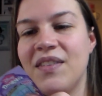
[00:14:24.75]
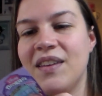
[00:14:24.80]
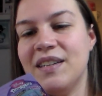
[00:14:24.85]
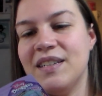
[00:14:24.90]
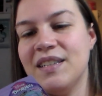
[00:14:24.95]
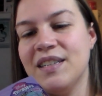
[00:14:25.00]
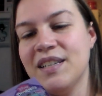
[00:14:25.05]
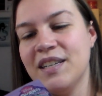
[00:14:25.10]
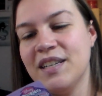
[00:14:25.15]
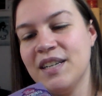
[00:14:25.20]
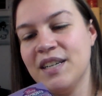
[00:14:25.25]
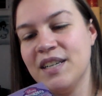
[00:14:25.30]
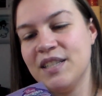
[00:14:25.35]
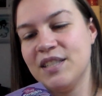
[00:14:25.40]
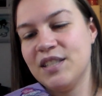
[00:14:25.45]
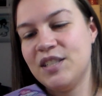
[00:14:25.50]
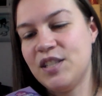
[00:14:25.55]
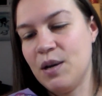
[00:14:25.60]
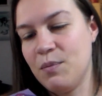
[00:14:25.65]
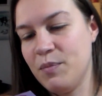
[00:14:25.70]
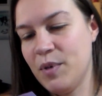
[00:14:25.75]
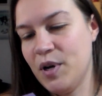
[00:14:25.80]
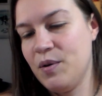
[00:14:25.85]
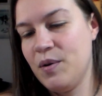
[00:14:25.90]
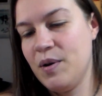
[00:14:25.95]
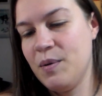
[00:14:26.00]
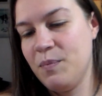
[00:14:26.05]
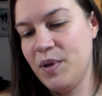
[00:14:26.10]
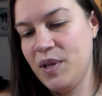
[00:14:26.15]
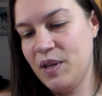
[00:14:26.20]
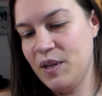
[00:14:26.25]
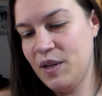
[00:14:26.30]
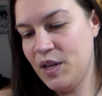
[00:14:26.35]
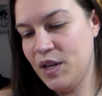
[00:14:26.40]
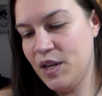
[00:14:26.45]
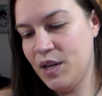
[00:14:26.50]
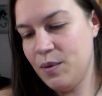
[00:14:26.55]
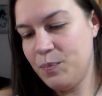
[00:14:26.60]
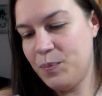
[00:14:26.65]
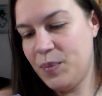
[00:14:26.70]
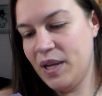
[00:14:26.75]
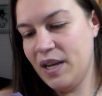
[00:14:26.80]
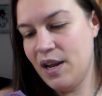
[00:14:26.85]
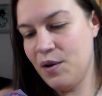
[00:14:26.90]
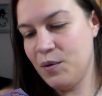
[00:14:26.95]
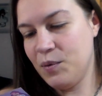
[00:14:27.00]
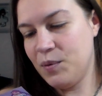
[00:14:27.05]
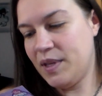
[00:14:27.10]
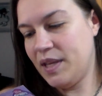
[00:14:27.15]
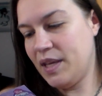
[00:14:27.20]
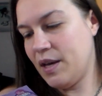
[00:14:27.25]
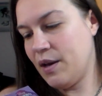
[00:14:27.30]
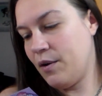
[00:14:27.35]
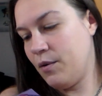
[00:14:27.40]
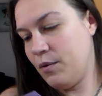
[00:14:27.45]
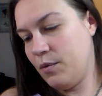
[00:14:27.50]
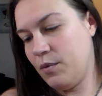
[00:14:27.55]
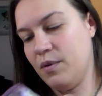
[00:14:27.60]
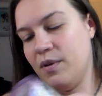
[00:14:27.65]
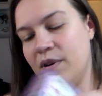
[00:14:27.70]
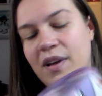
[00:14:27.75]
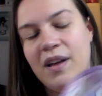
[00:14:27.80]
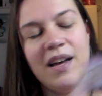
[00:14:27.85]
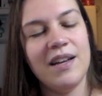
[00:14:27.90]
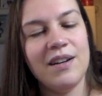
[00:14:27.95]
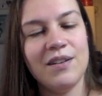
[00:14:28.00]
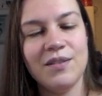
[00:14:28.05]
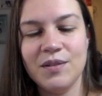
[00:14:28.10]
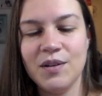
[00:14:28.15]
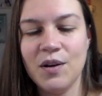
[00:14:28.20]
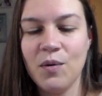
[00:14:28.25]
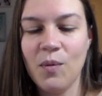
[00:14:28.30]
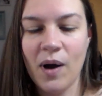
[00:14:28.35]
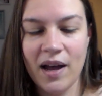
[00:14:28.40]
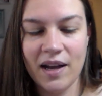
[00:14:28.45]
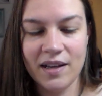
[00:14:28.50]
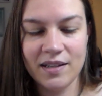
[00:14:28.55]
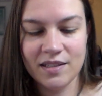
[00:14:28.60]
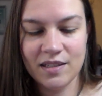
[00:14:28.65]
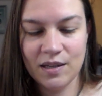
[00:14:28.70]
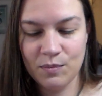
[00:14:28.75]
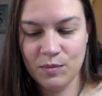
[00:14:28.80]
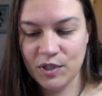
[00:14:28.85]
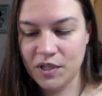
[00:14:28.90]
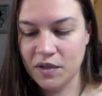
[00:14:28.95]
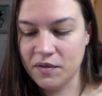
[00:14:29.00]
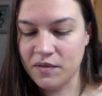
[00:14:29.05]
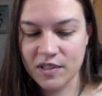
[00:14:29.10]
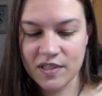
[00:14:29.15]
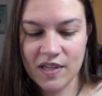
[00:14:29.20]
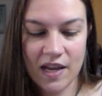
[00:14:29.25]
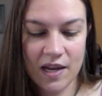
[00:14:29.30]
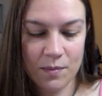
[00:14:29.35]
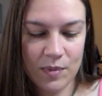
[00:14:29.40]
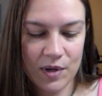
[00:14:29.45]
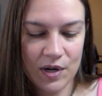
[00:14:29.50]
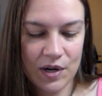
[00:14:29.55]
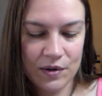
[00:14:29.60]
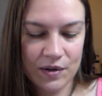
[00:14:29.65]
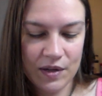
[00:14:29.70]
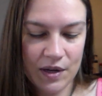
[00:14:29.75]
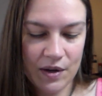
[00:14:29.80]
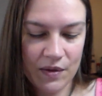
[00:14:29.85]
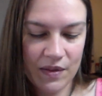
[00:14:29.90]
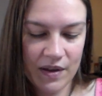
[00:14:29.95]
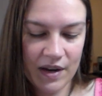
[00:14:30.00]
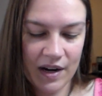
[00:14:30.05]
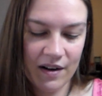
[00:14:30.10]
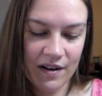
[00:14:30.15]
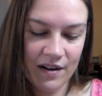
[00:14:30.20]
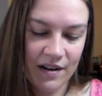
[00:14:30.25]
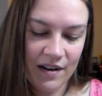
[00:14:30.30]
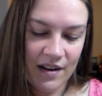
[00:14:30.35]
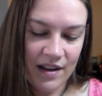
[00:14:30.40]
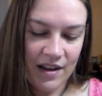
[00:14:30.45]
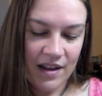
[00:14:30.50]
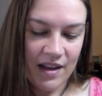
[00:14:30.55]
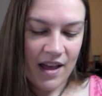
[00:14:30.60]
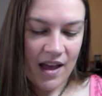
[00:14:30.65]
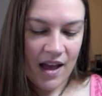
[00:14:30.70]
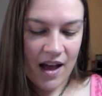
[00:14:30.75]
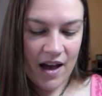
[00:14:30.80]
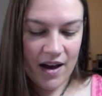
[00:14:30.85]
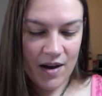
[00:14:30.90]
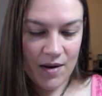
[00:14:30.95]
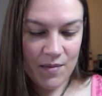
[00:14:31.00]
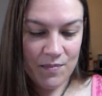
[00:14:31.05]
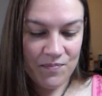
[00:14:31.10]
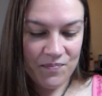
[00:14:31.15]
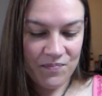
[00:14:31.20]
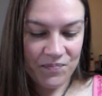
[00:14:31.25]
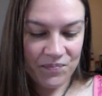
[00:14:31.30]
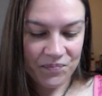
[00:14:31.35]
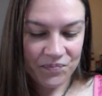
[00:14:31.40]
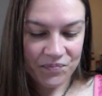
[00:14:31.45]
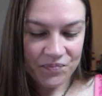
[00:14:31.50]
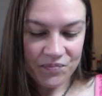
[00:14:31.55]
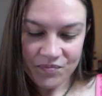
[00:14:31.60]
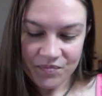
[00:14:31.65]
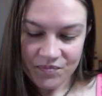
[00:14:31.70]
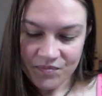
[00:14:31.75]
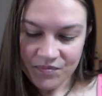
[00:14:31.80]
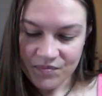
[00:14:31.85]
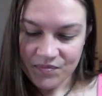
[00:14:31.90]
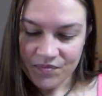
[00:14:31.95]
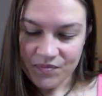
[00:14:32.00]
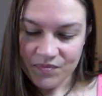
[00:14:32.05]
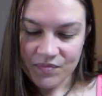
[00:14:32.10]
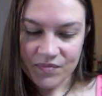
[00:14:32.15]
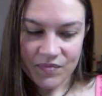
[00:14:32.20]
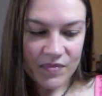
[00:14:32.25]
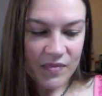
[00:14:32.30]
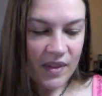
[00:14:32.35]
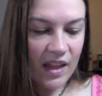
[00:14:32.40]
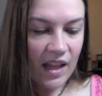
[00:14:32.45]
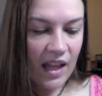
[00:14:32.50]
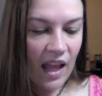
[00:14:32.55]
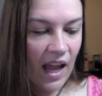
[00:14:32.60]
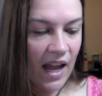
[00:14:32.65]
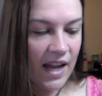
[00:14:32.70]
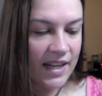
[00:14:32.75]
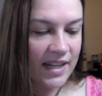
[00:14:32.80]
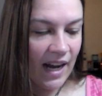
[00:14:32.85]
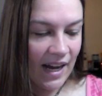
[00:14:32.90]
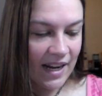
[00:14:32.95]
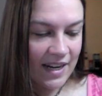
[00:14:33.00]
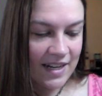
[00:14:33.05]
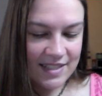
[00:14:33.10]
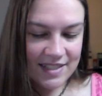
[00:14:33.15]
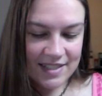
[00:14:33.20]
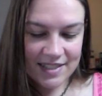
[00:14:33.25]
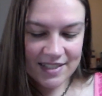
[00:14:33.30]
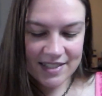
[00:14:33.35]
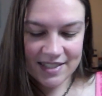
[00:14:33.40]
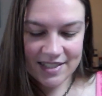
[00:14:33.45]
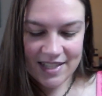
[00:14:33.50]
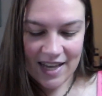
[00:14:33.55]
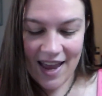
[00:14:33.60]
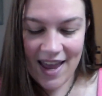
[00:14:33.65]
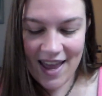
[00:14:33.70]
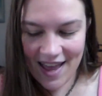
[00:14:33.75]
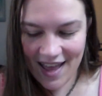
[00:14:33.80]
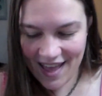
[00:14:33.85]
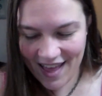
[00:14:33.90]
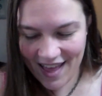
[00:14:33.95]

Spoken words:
then Dumbo and Pinocchio. I don't know why I stumbled over saying Pinocchio there. I gotta say,